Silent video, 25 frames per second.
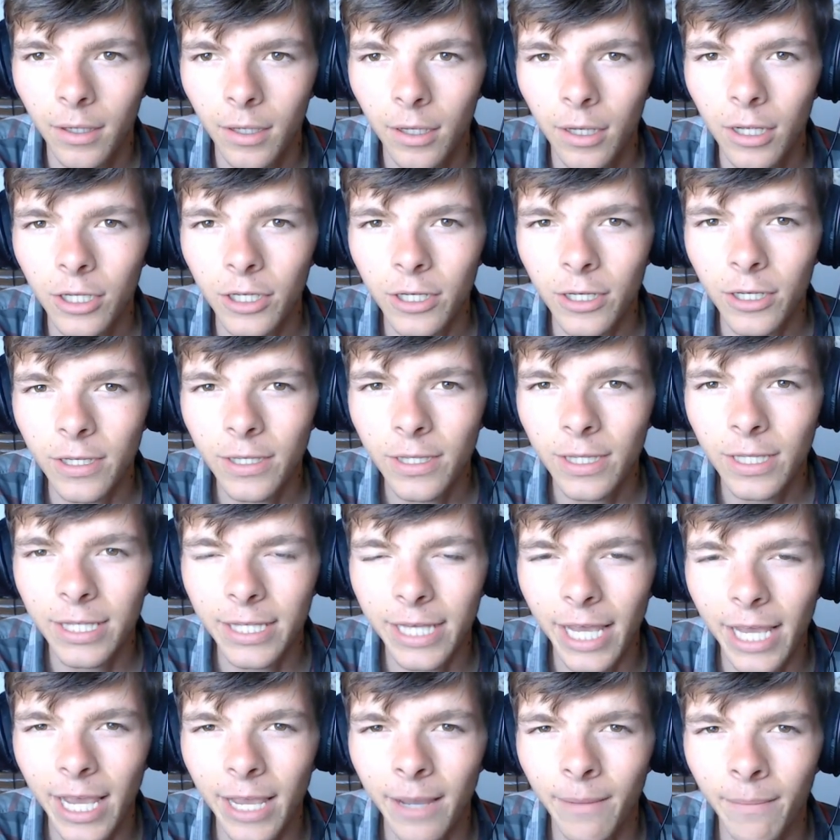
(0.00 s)
Just the
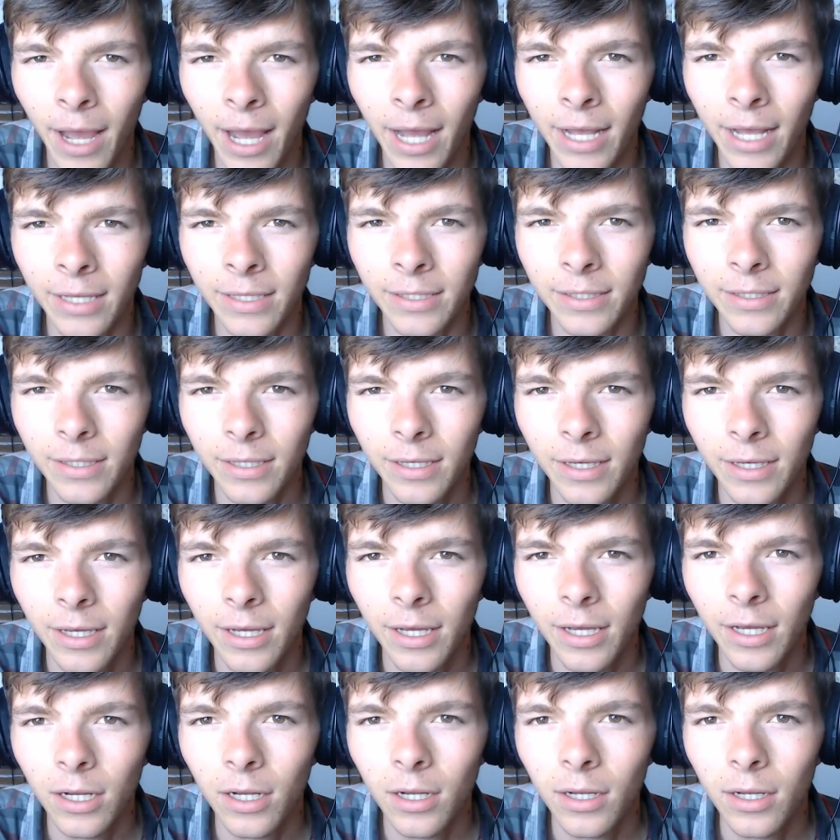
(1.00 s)
same as
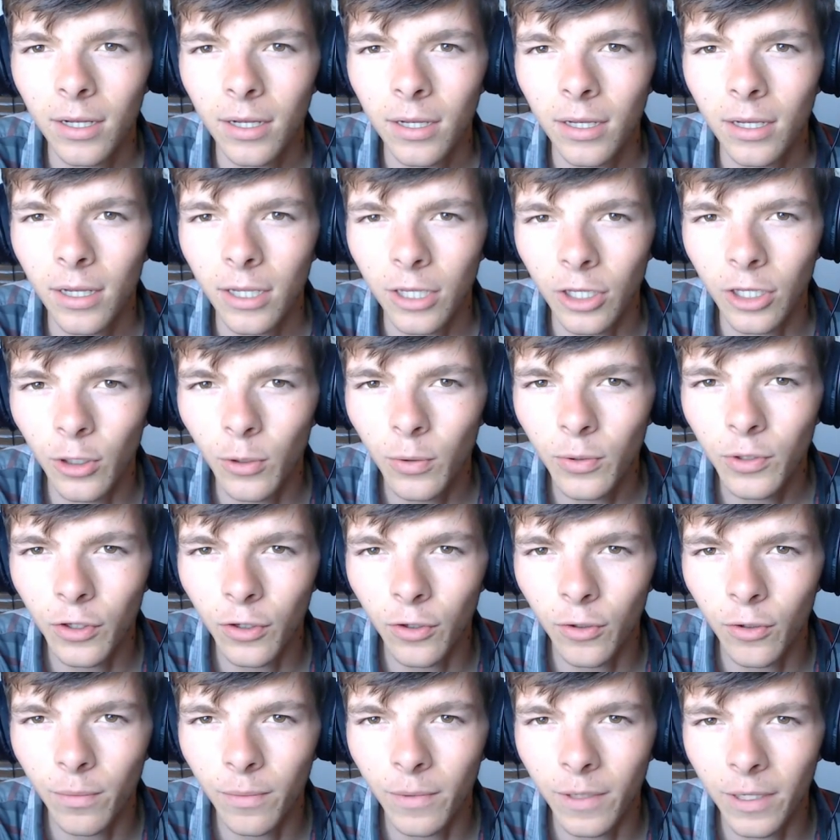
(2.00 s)

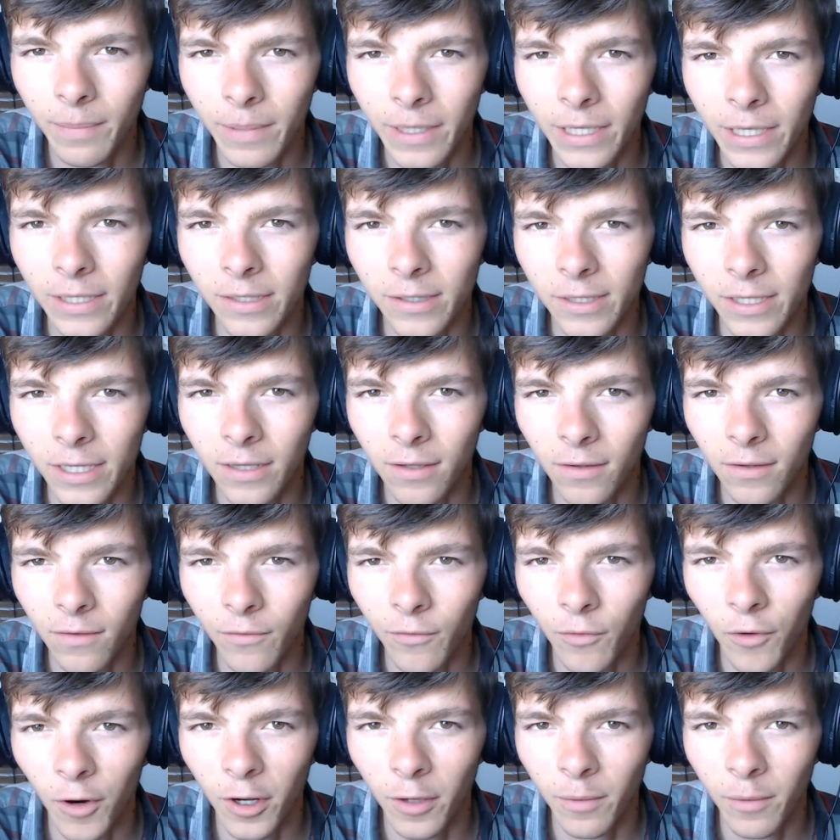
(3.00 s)
YouTube could be illegal
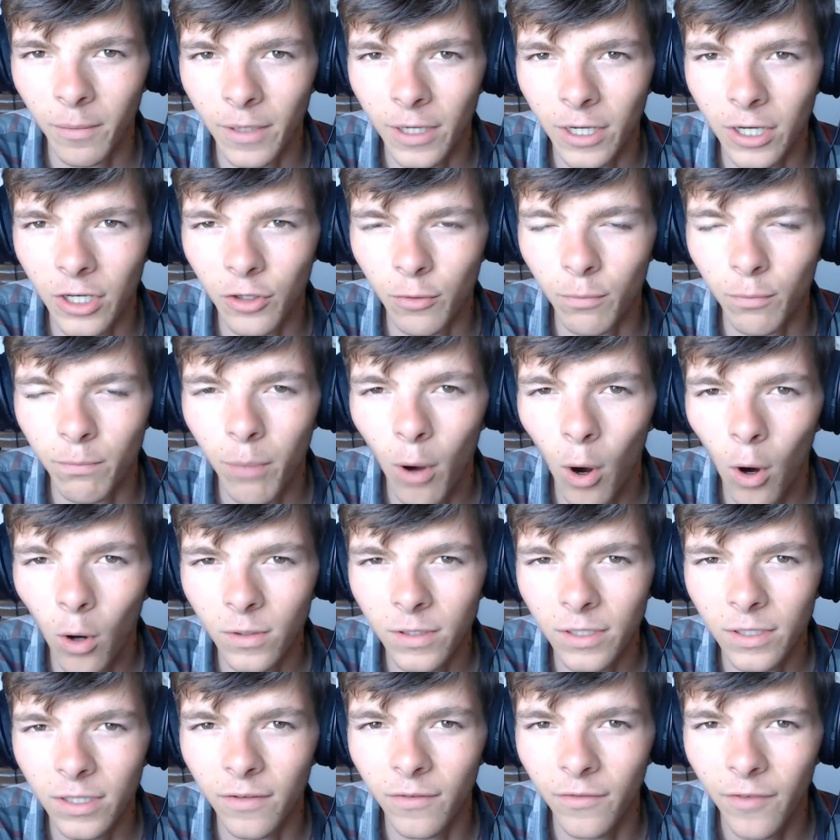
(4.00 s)
for you because you
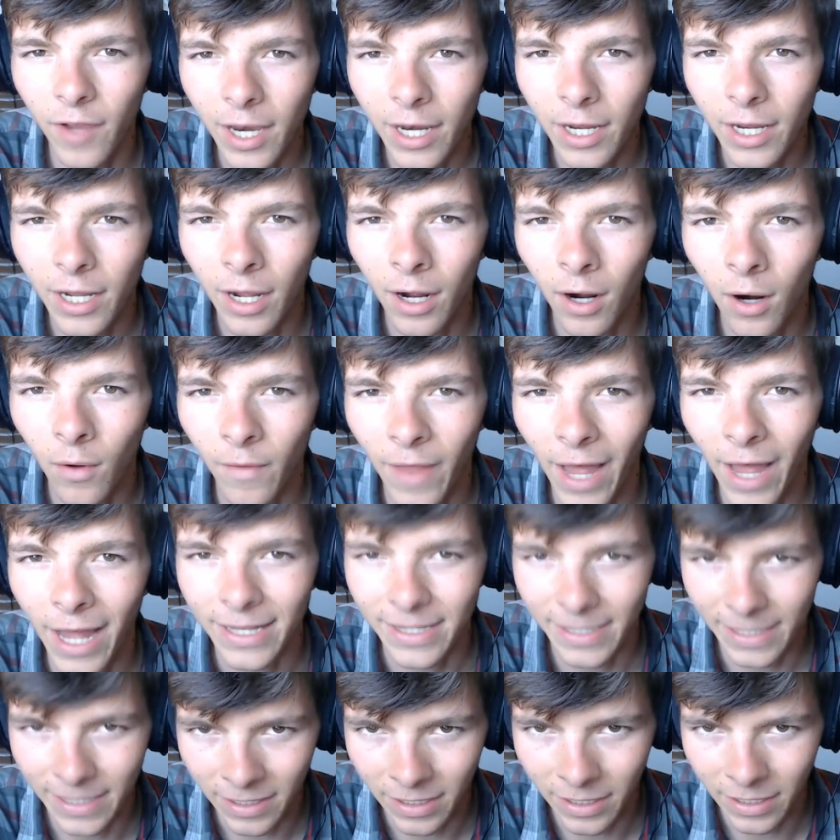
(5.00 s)
post a video
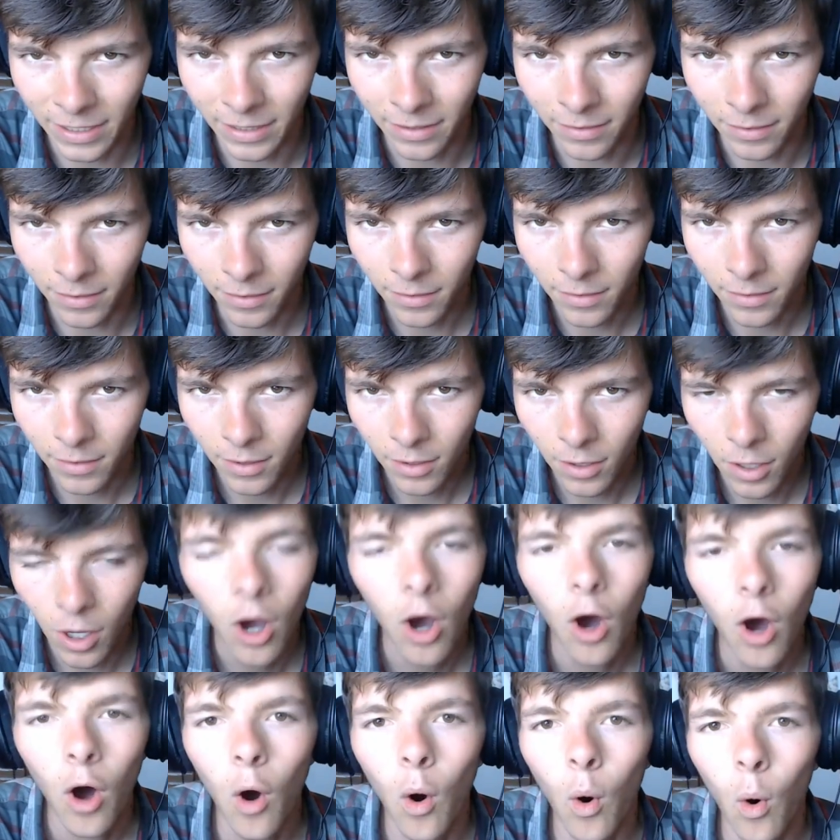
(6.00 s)
that's illegal,
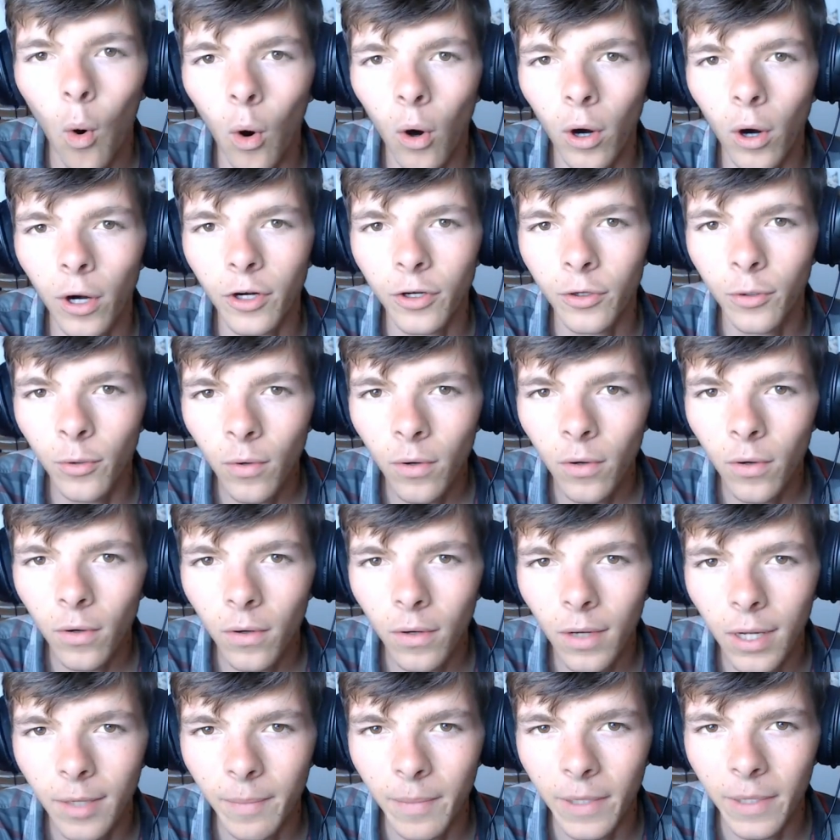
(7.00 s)
or Google
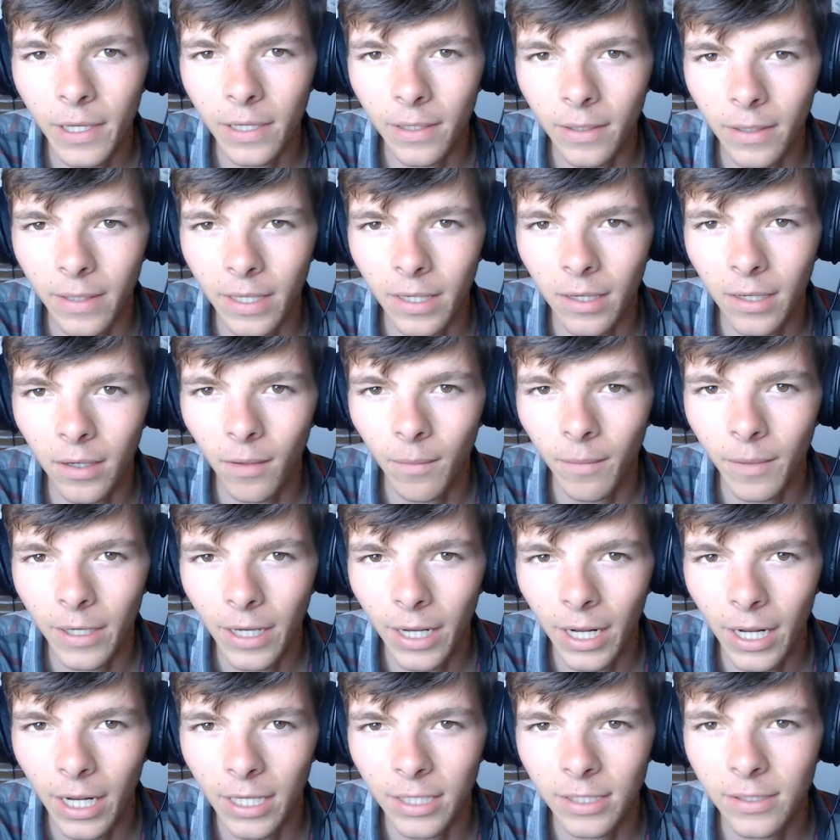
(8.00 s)
could be illegal
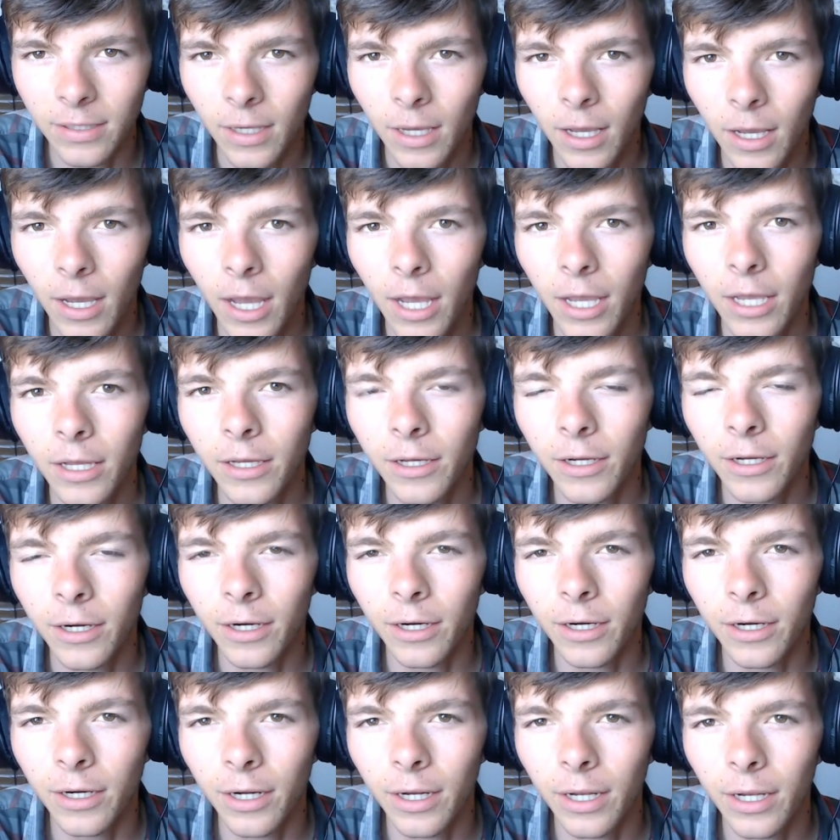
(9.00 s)
because
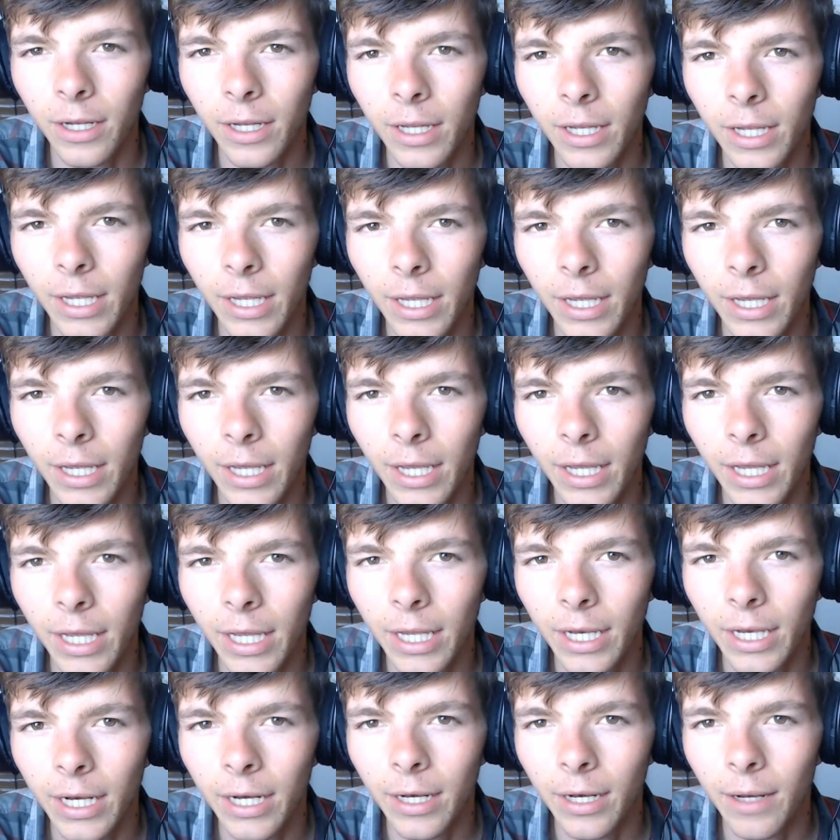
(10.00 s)
you're
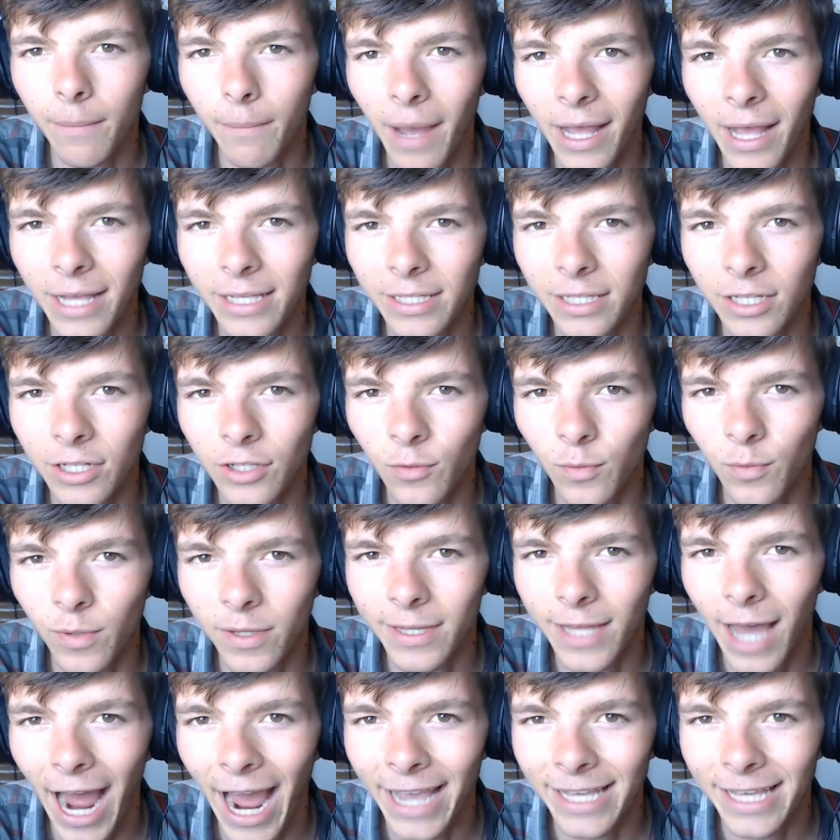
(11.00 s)
in a message
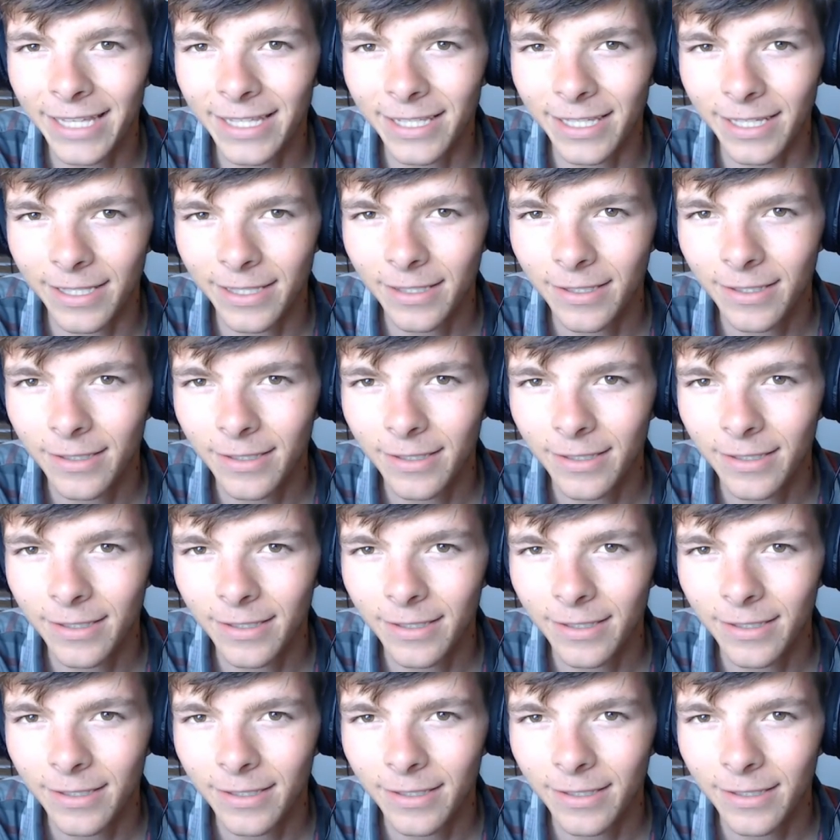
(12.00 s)
with ISIS.